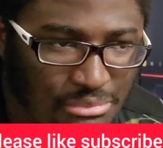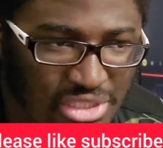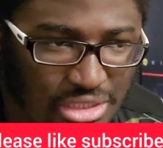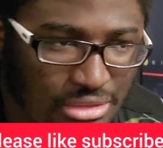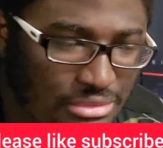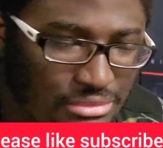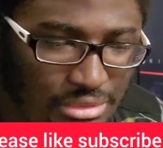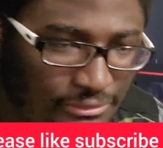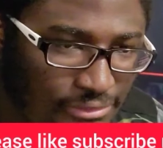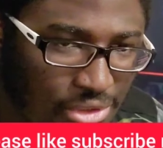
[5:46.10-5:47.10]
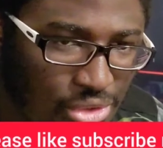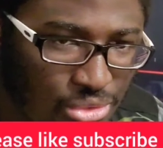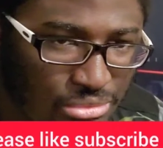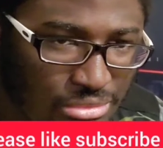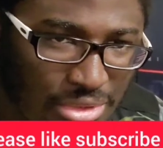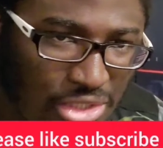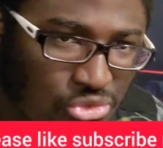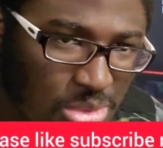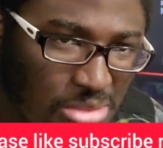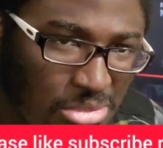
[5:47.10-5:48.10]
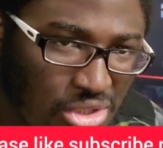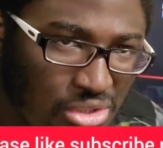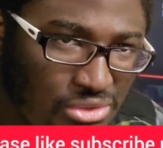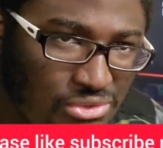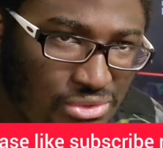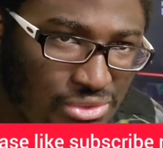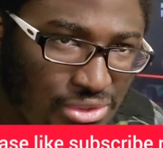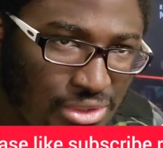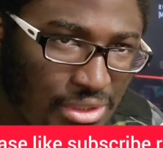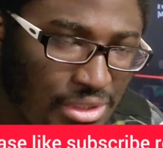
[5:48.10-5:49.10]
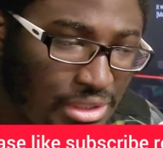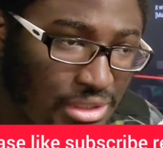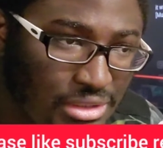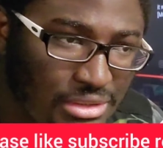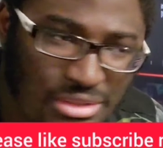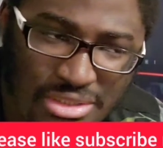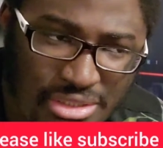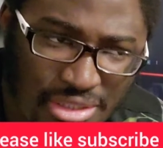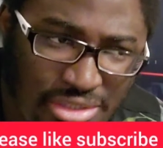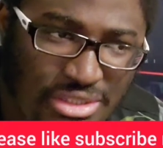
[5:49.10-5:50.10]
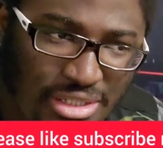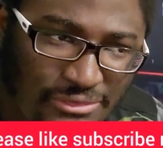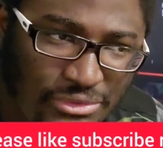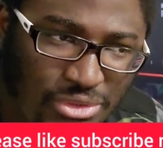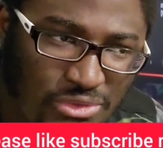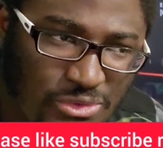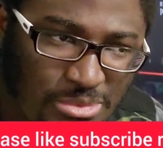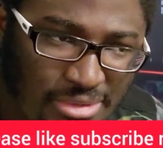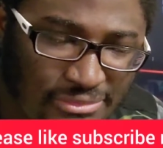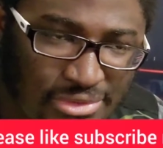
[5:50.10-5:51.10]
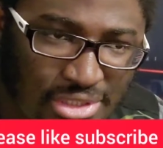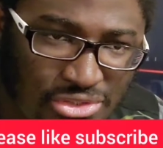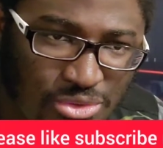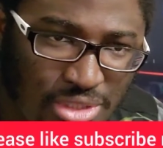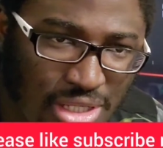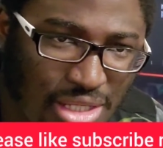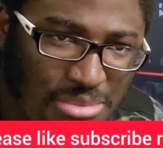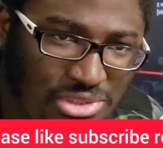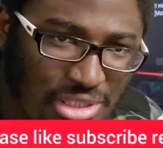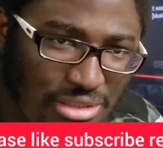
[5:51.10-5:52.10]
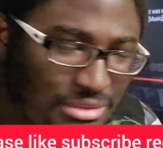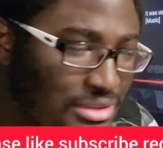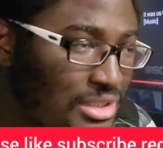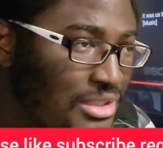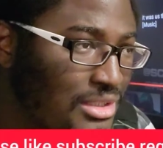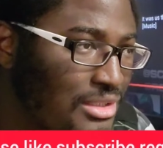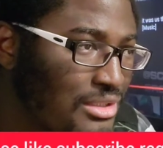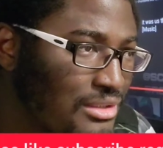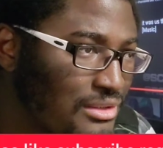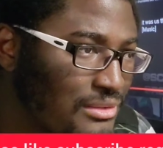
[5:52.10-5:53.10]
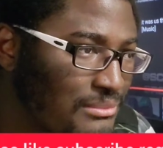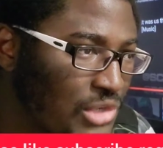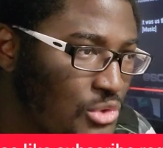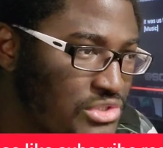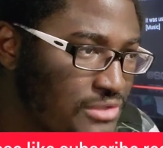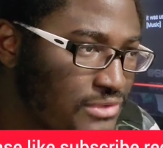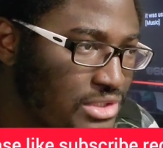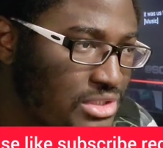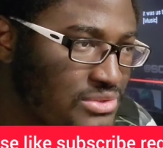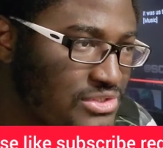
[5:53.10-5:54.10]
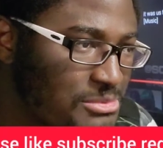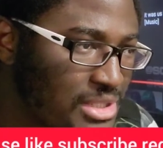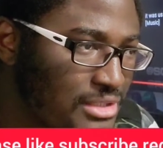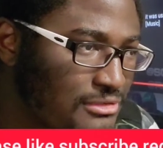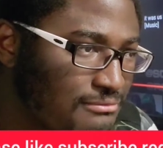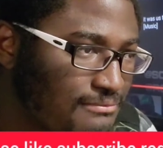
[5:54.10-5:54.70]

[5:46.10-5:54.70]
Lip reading: Beat, flow, not too many bars. He said a few disrespectful things to the ops, yeah. I was here for the disrespect.